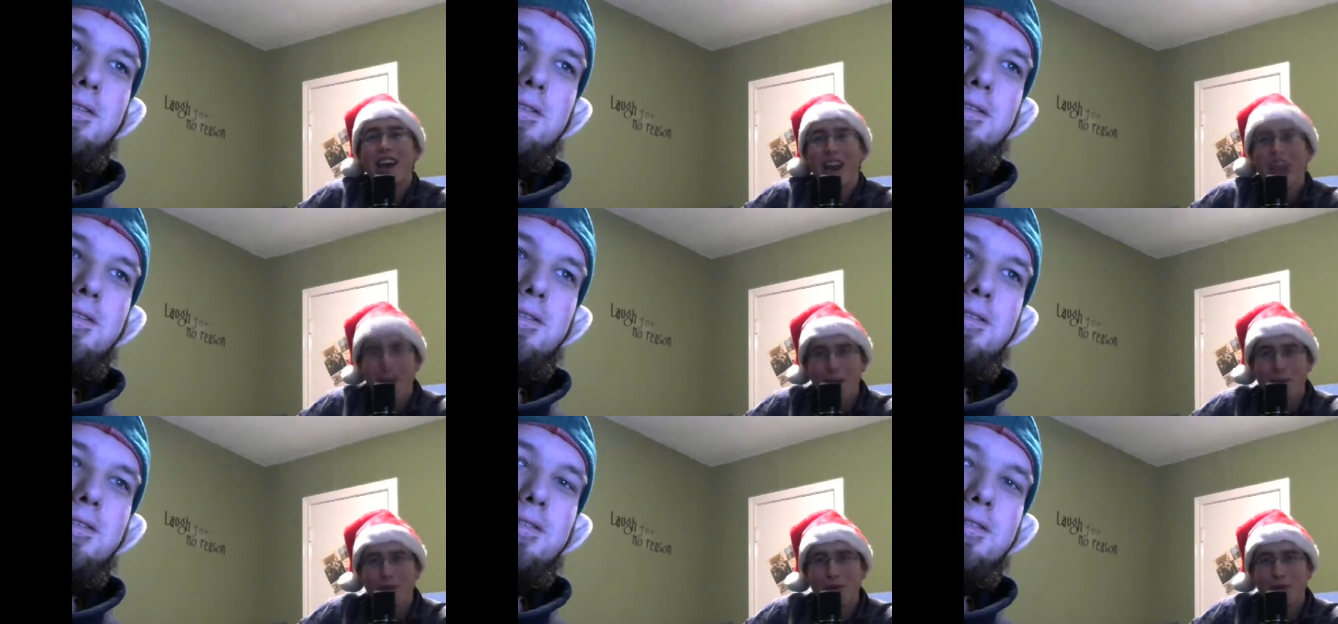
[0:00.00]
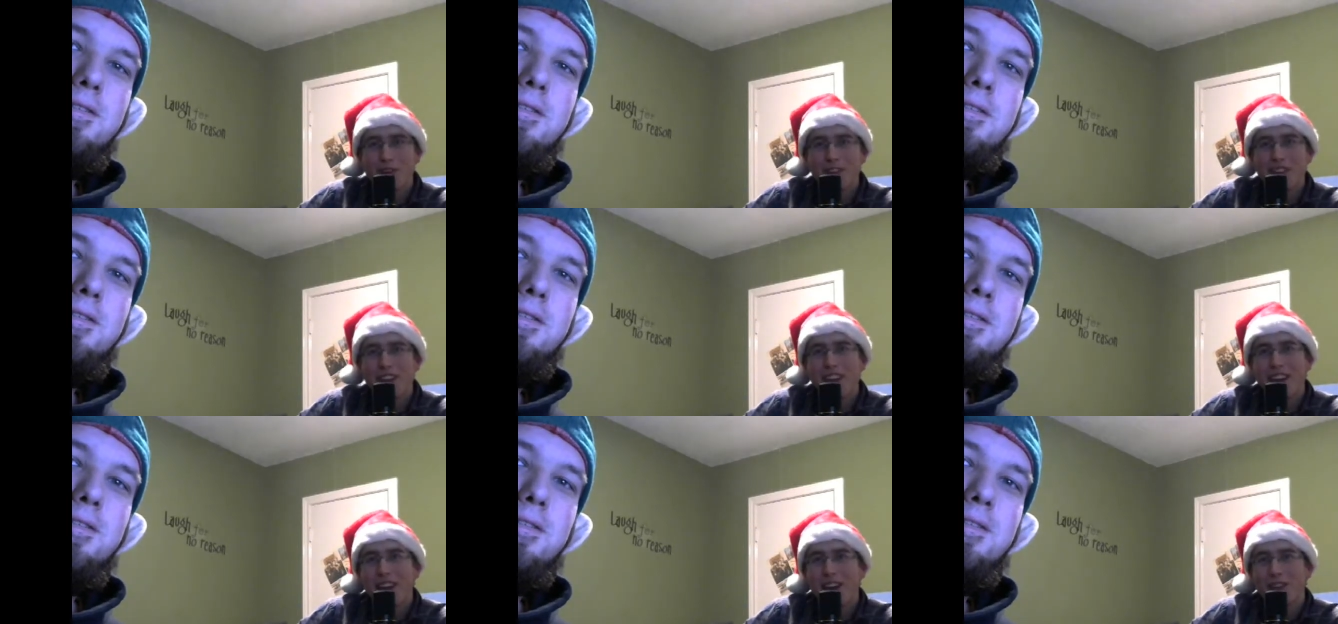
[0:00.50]
Speaker 1: Happy birthday,
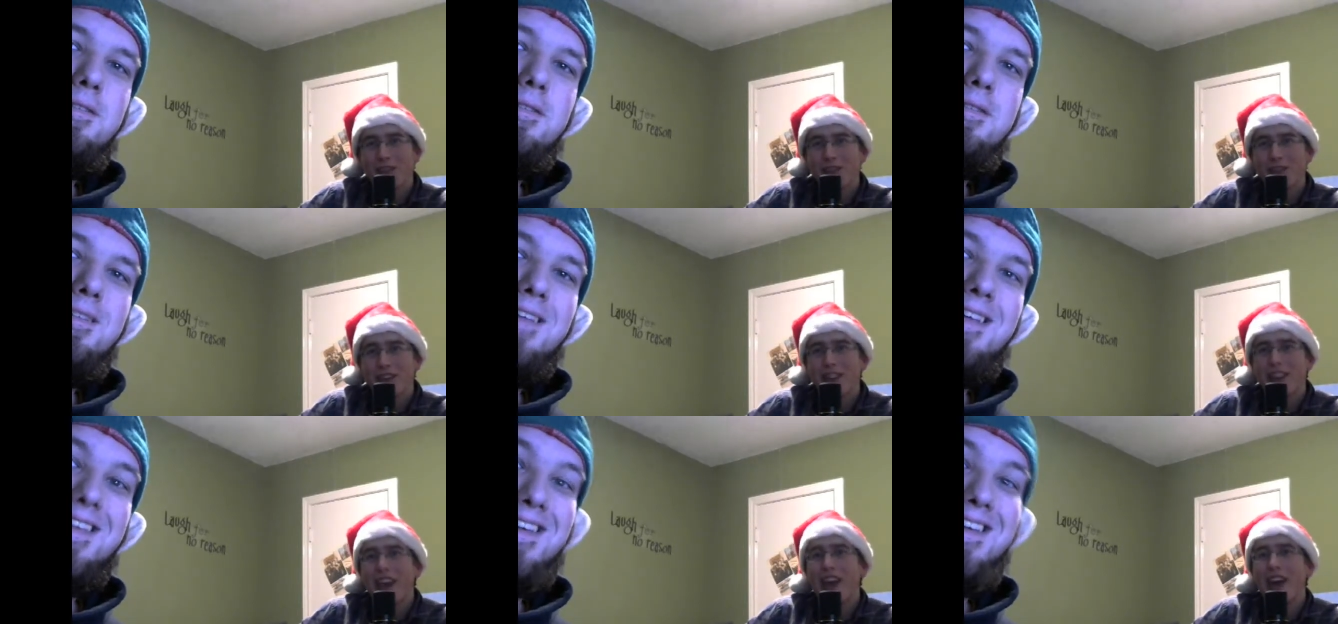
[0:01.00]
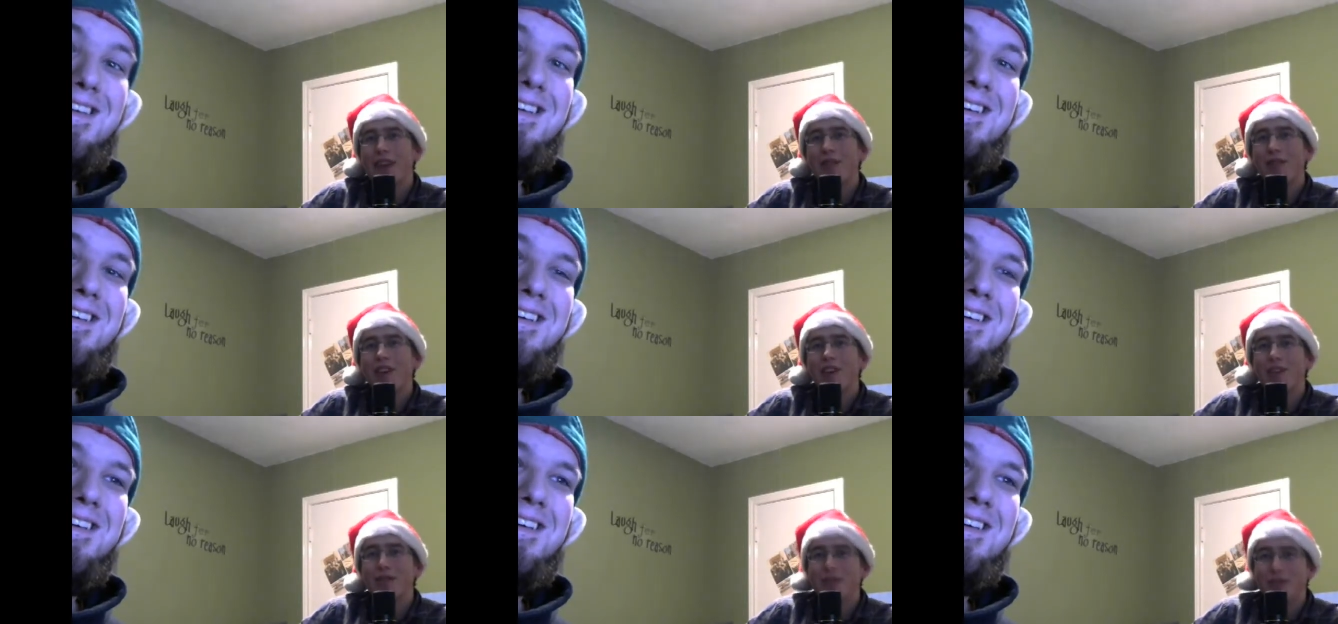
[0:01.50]
Katherine. Have
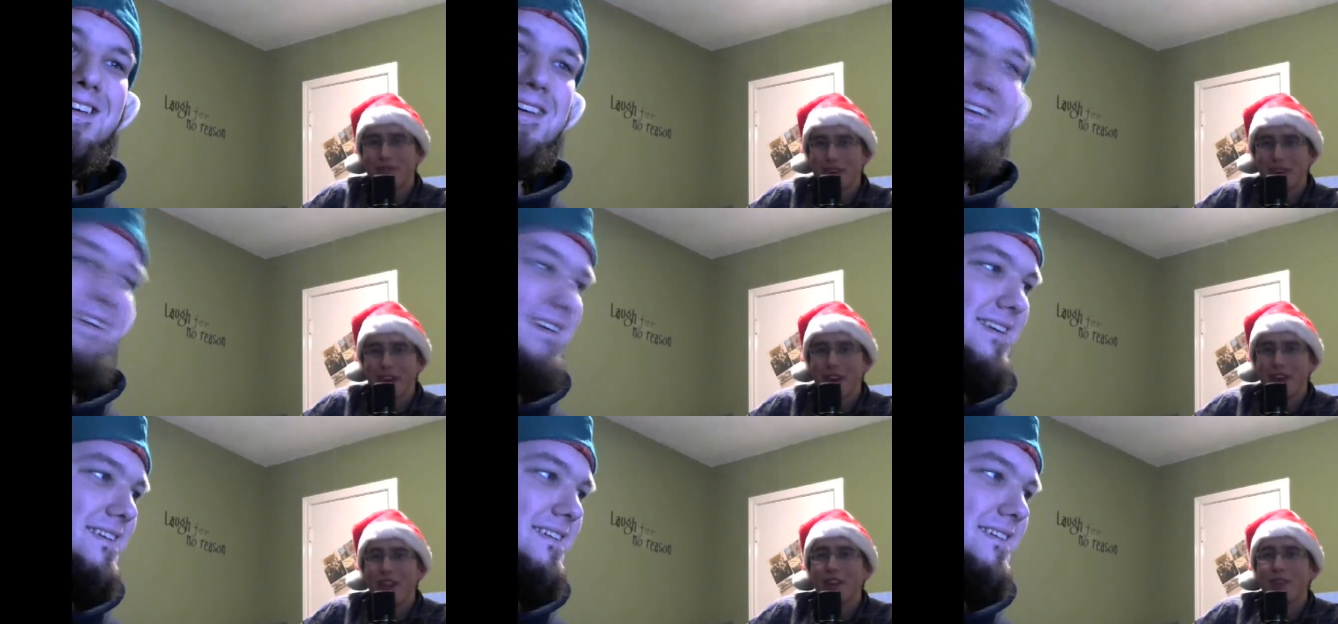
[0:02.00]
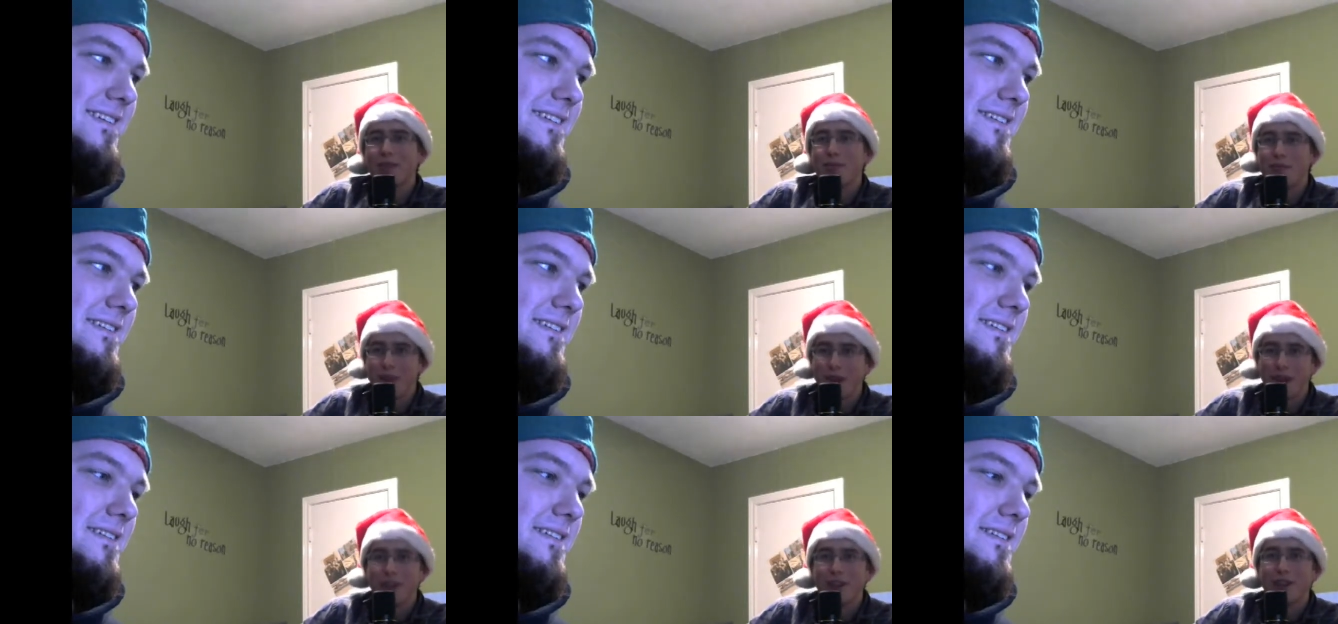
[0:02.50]
a very
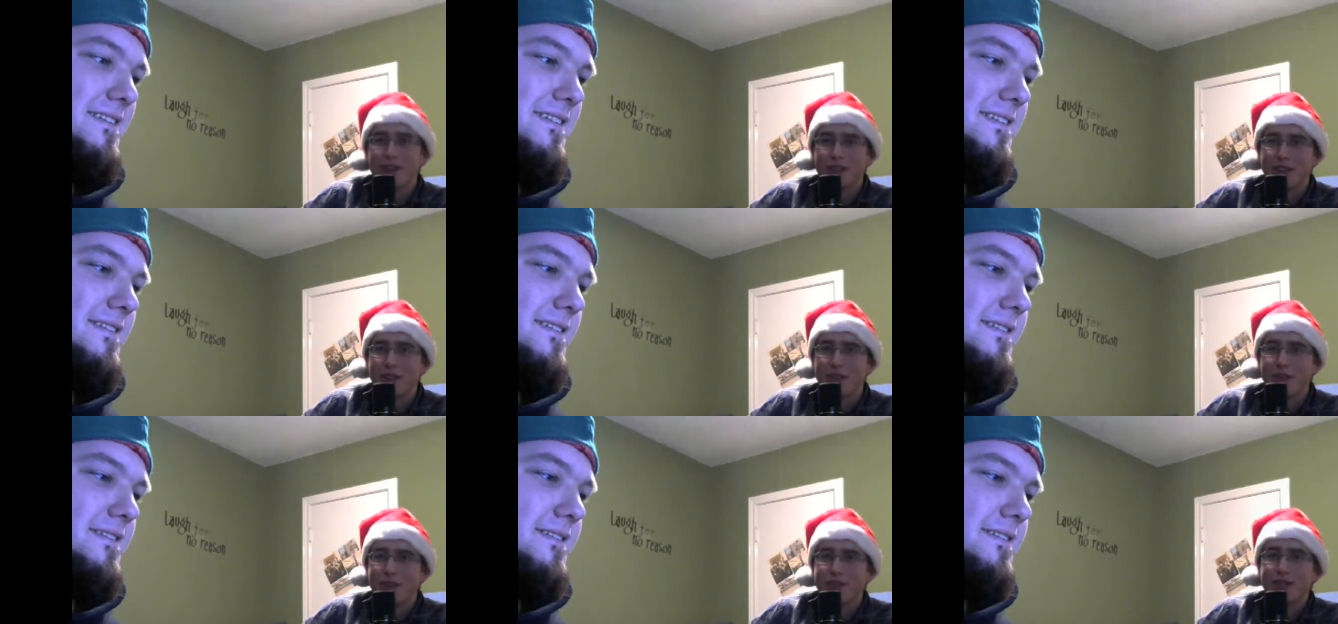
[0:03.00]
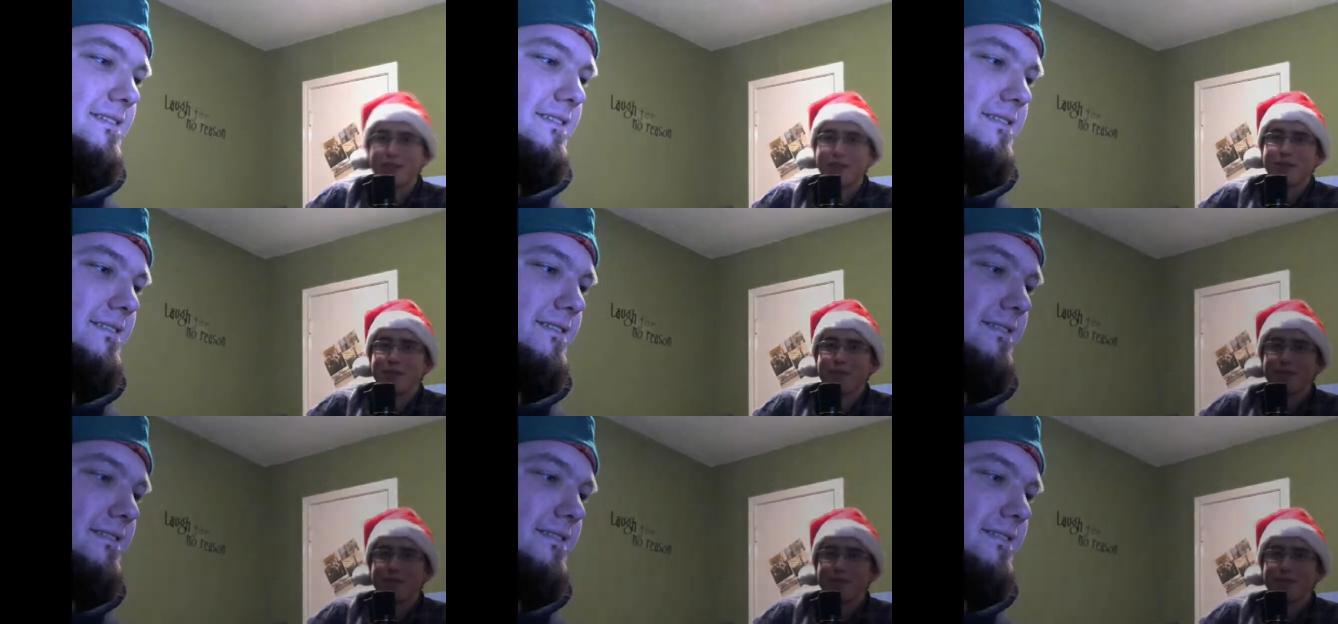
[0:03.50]
Merry Christmas.